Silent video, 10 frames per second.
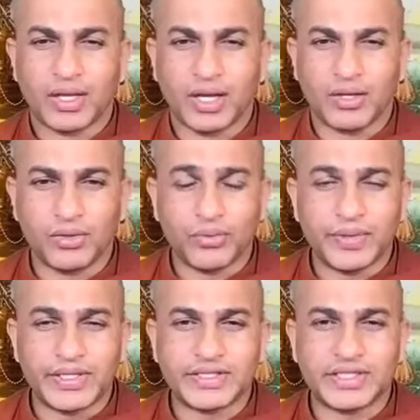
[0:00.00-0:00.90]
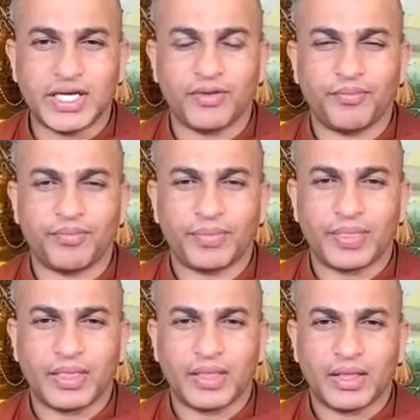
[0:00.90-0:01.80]
and you will see
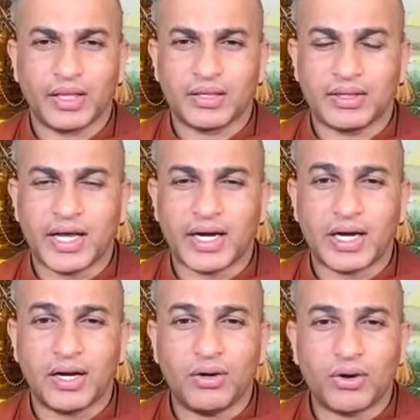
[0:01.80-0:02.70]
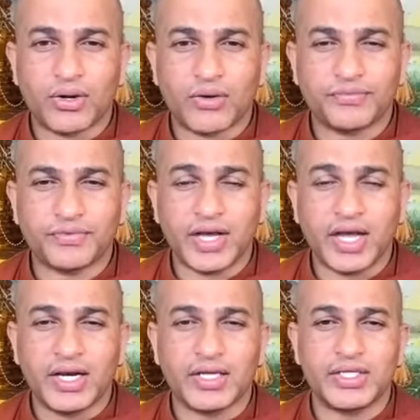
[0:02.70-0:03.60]
there are a lot of
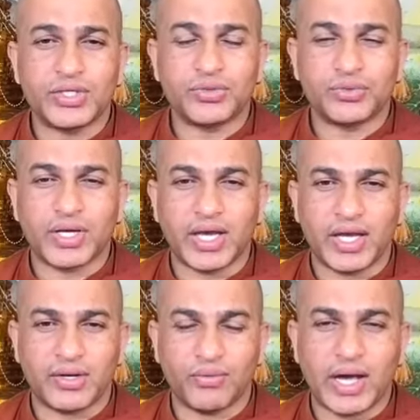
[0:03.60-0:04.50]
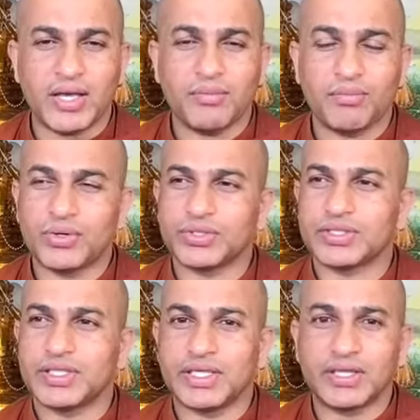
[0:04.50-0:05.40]
energy you gain. Why?
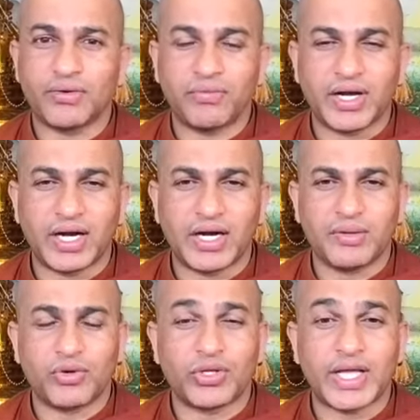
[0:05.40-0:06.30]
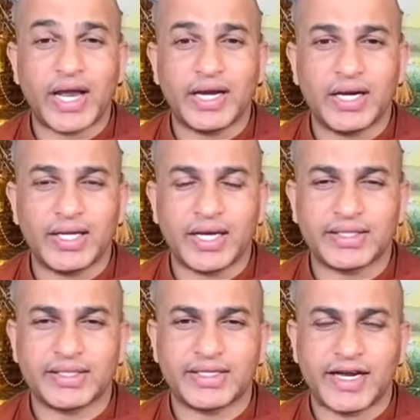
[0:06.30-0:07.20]
Because in the world, more than any
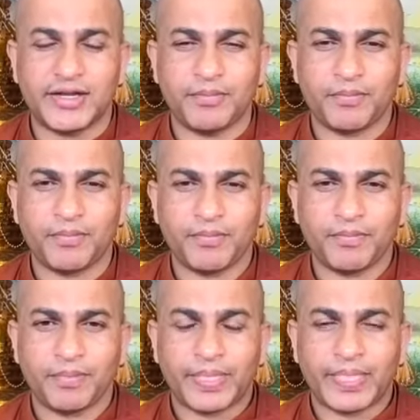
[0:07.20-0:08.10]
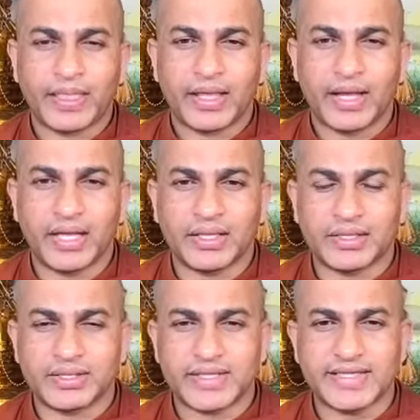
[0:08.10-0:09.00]
other time, and
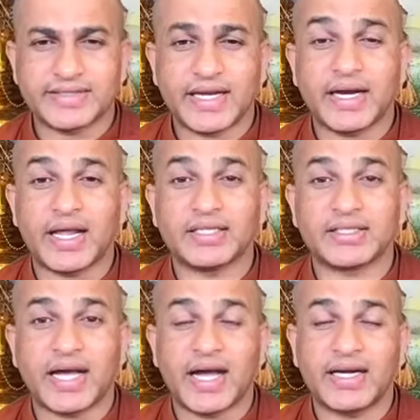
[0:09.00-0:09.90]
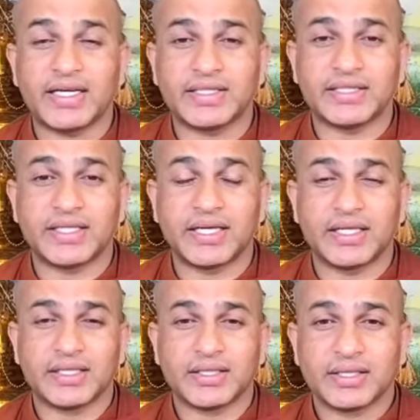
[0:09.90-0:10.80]
the stress and anxiety is the,
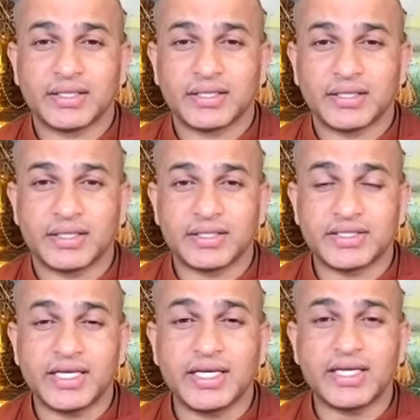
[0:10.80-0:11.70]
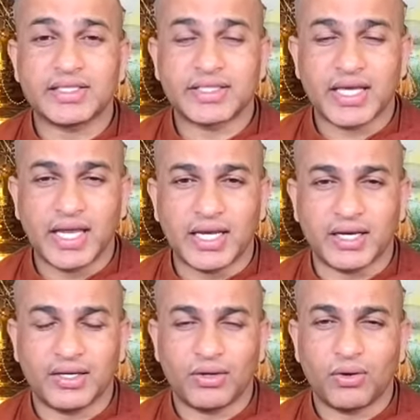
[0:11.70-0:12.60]
the serious
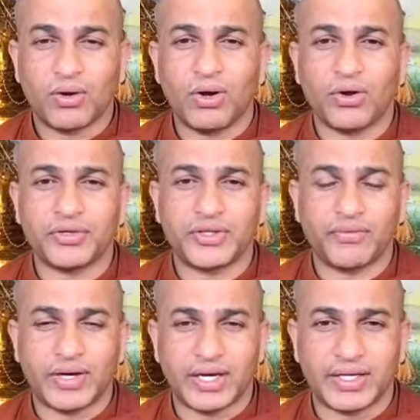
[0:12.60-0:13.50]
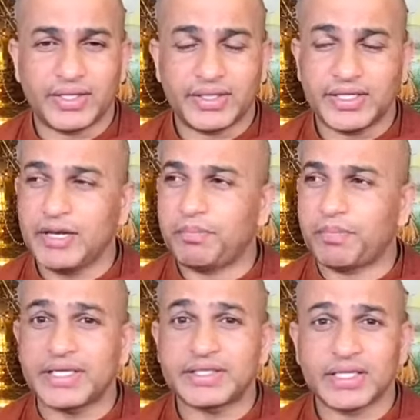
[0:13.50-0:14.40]
killer all over the world.
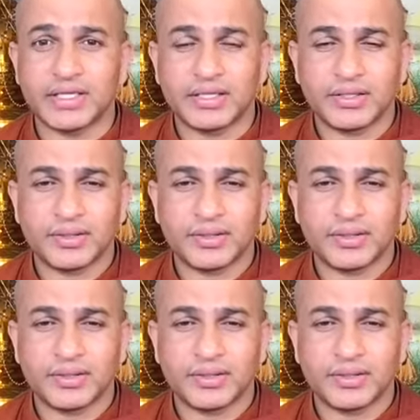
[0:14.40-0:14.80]
Depression,